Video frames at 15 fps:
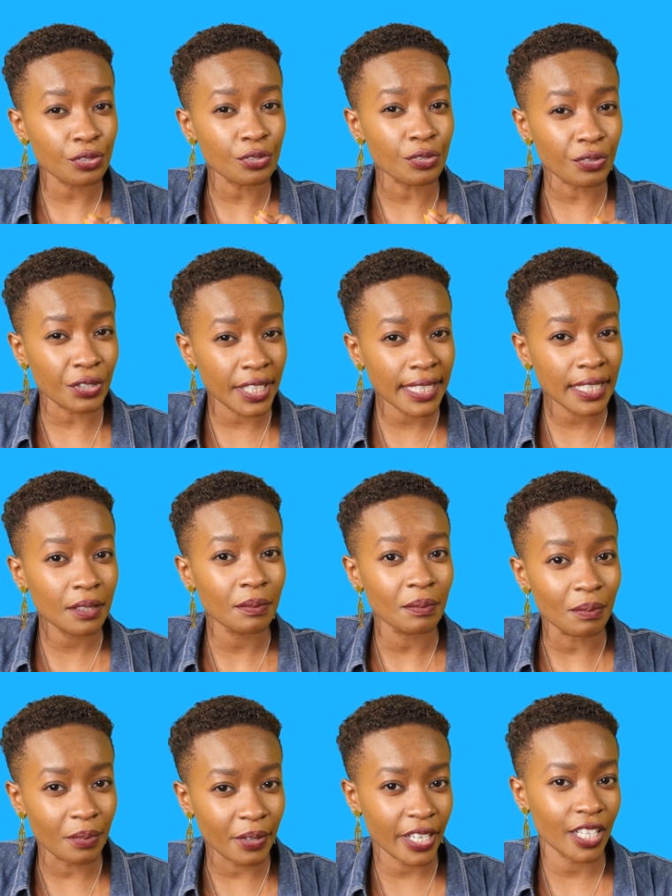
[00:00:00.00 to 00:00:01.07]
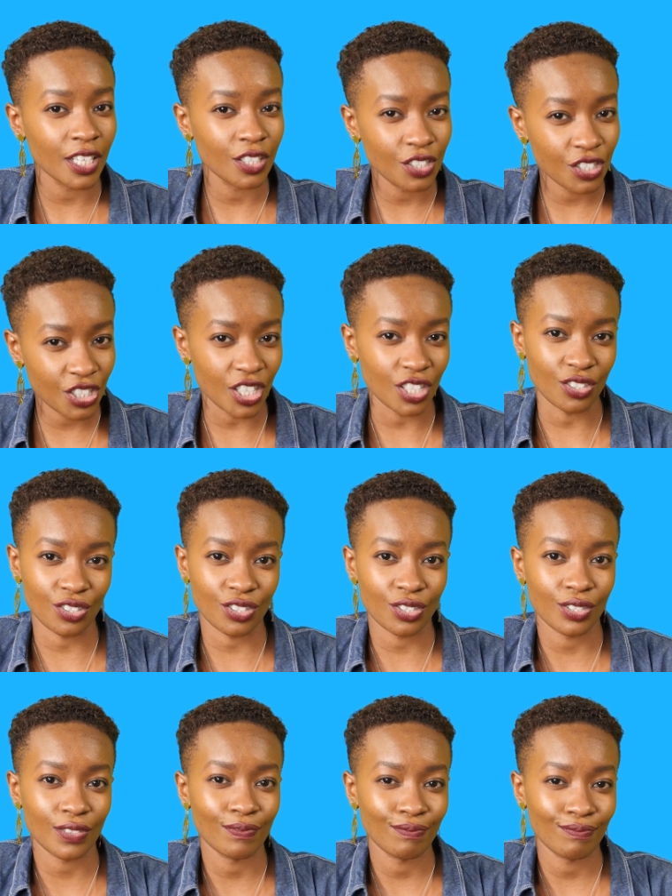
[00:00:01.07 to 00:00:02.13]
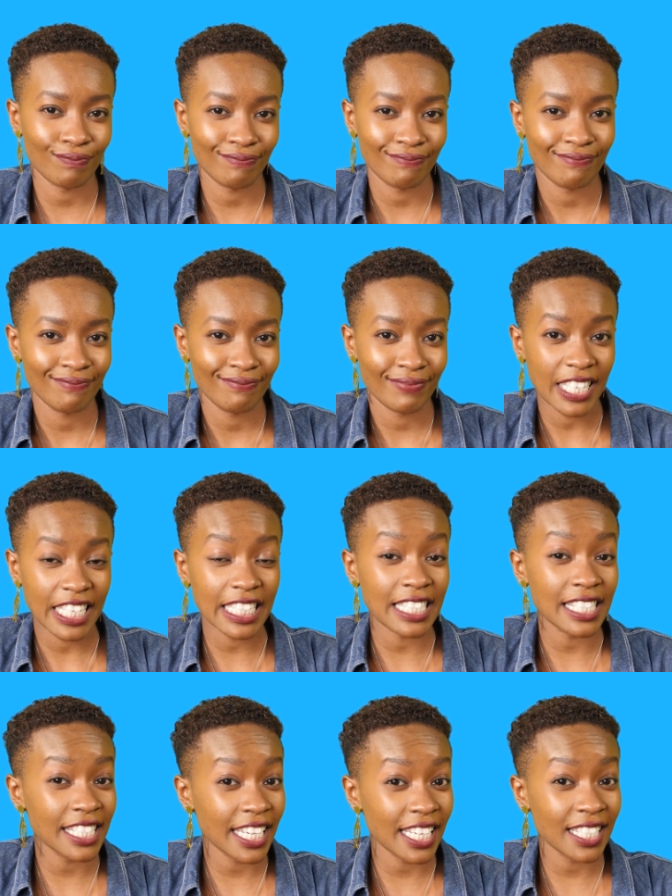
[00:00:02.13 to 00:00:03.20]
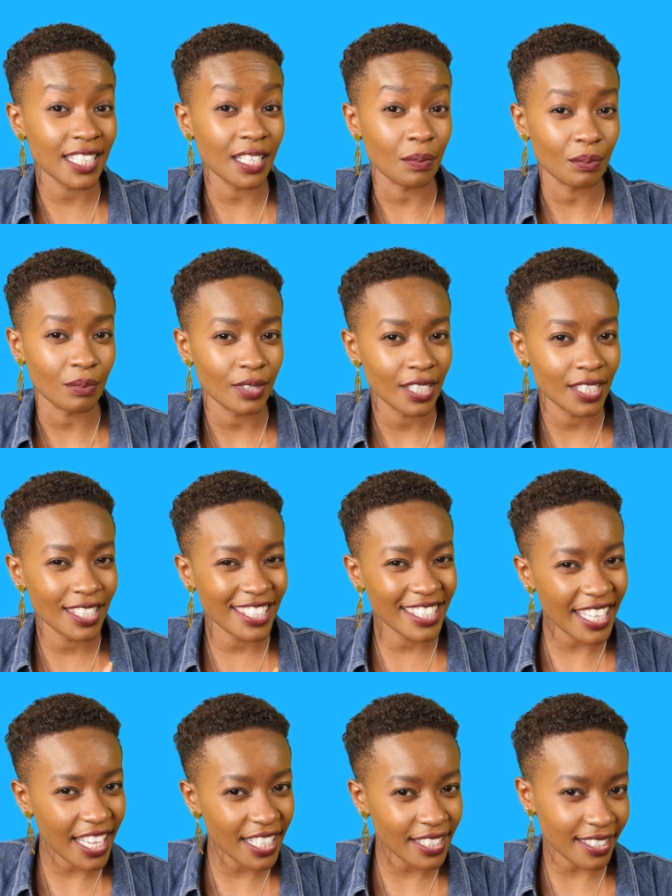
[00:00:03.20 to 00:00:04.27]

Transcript: to really bring change. It takes them 10